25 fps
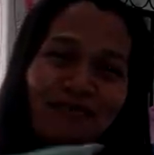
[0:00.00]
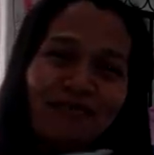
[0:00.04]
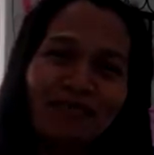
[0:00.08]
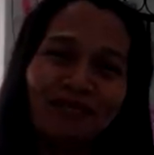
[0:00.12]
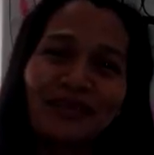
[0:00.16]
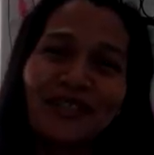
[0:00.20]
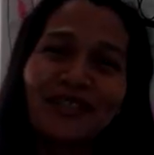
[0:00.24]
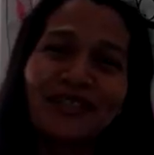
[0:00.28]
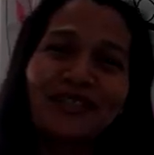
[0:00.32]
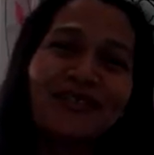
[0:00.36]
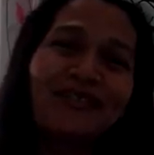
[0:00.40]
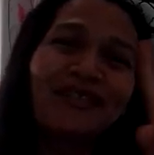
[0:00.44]

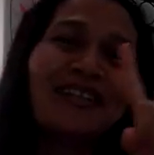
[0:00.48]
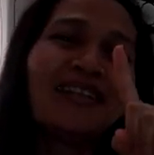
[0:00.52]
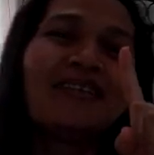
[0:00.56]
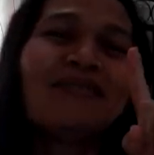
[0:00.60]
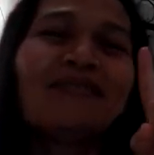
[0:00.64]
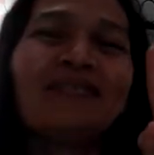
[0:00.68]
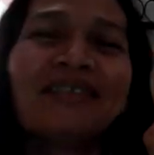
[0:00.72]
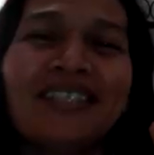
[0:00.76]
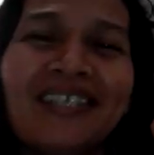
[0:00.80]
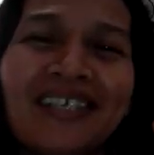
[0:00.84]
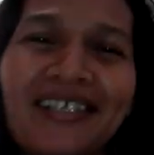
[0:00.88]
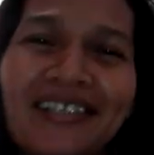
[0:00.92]
But only
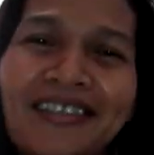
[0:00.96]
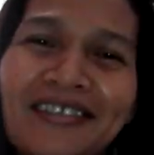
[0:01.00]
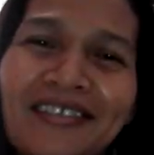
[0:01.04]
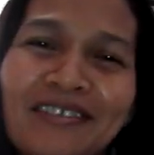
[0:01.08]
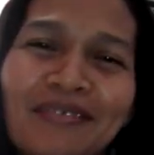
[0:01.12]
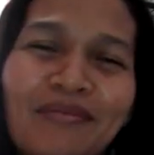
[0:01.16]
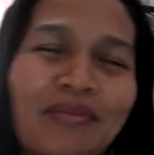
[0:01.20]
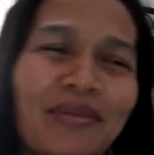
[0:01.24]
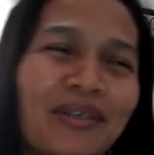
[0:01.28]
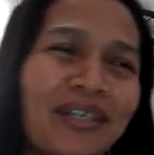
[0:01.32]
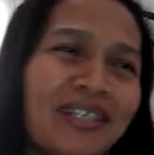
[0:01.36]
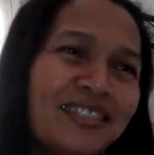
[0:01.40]
100
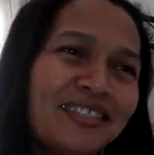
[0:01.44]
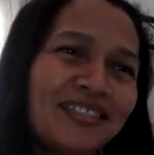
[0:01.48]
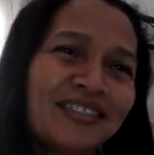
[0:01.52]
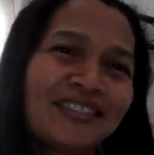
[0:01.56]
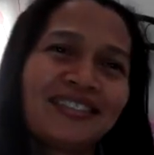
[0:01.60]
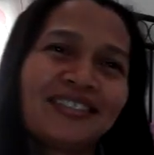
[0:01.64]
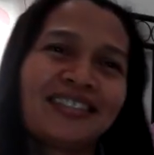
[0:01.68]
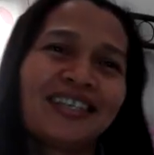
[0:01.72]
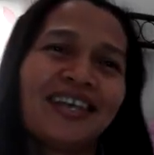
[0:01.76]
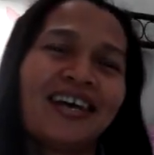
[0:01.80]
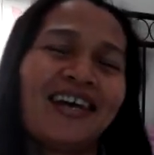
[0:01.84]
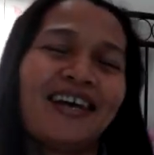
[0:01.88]

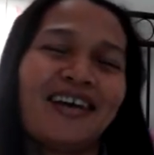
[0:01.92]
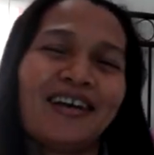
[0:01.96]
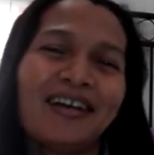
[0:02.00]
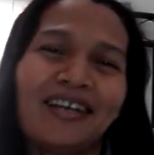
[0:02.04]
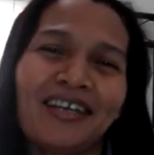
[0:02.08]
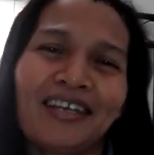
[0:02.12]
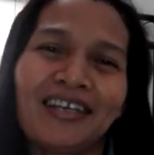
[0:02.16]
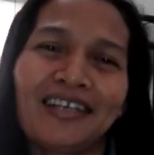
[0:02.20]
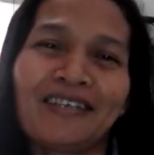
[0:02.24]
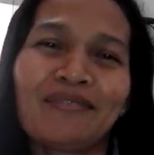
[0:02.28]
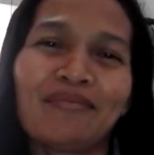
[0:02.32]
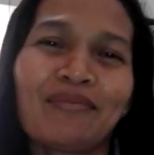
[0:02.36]
pesos
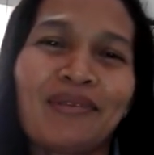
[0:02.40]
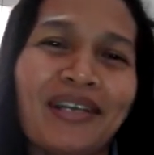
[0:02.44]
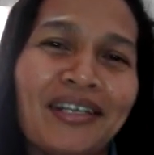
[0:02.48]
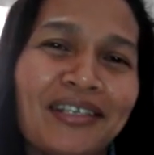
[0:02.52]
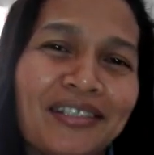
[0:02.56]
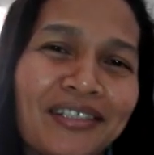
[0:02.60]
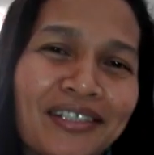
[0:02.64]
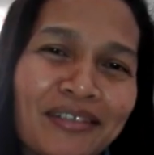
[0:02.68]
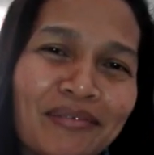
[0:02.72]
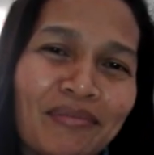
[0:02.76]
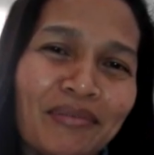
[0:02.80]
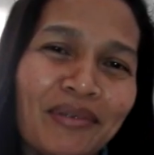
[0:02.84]
in
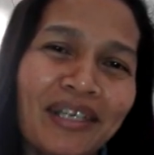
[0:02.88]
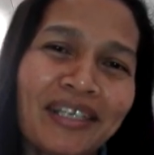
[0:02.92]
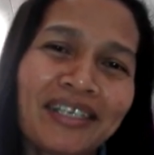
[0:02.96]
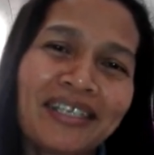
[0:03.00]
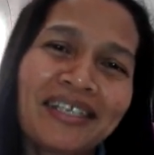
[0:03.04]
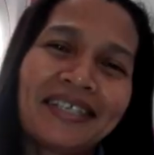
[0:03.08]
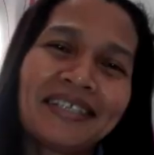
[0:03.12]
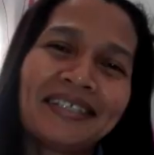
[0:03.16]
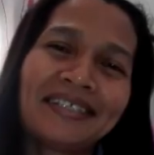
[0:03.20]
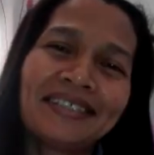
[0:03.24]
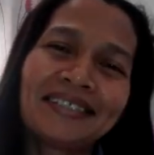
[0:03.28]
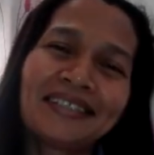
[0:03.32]
Malaysian
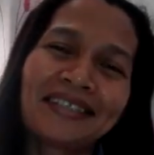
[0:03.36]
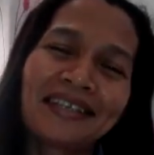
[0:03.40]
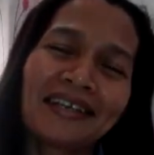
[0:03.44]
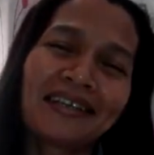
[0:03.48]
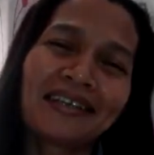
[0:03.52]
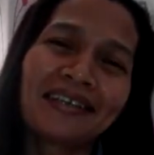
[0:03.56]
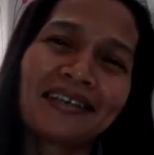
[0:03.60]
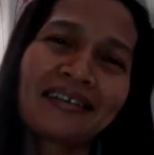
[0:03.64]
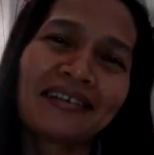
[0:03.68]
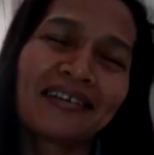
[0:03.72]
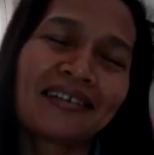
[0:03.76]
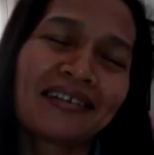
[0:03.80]
money is
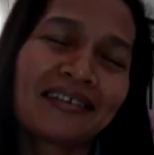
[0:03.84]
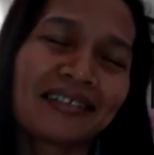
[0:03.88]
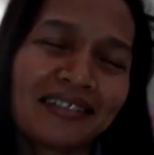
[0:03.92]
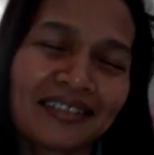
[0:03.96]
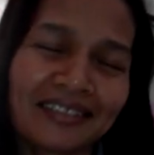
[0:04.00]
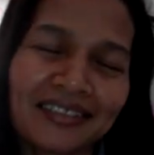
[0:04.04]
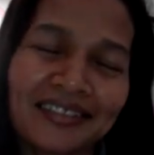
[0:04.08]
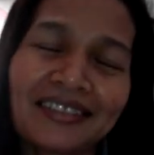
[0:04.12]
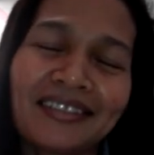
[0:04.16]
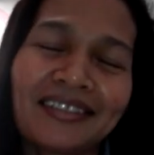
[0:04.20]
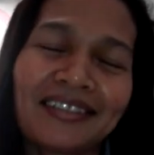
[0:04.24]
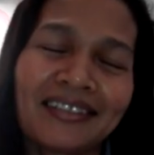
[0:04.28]
10
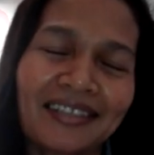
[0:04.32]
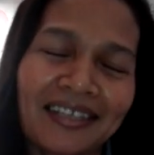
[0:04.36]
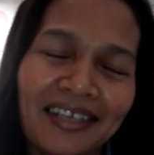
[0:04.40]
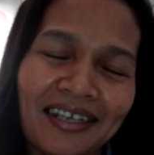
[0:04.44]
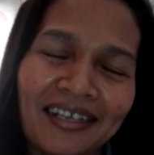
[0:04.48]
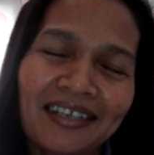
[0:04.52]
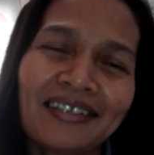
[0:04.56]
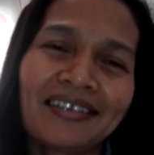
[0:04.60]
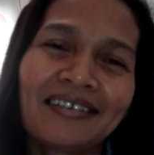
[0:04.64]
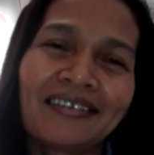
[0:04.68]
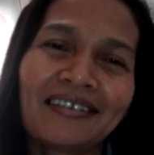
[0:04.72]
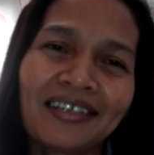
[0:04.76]

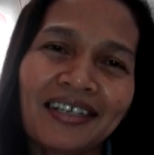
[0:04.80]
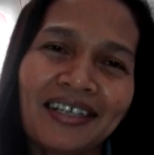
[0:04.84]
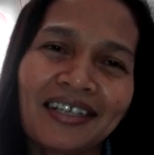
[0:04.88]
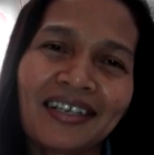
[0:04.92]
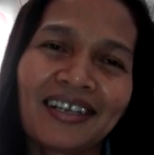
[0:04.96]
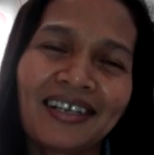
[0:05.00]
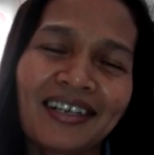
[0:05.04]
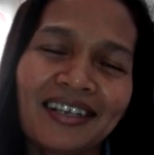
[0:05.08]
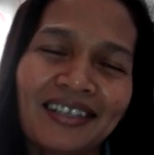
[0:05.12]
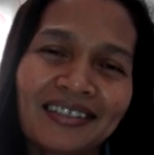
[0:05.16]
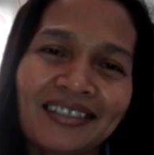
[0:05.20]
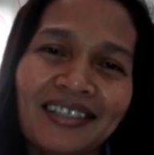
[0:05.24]

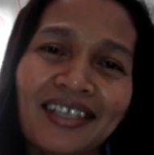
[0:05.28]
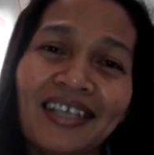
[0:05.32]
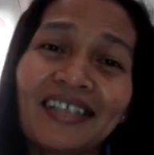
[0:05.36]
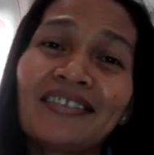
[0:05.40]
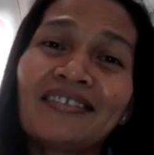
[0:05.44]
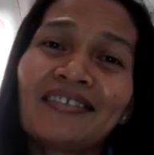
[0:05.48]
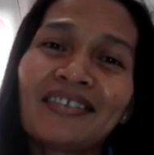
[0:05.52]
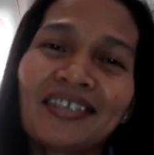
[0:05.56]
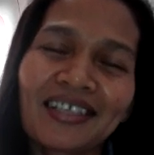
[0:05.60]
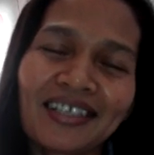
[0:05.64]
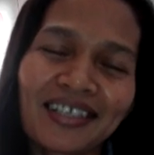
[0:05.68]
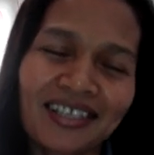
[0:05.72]

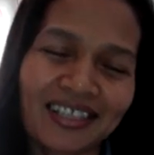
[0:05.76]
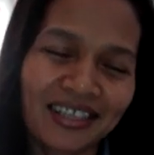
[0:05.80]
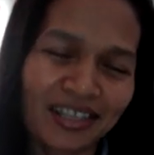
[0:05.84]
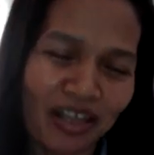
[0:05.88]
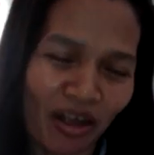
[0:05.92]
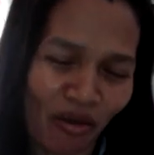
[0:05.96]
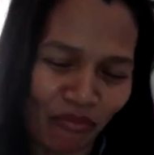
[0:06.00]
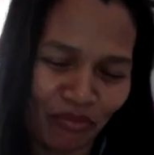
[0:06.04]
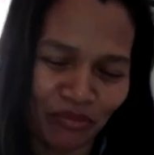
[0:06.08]
ringgit.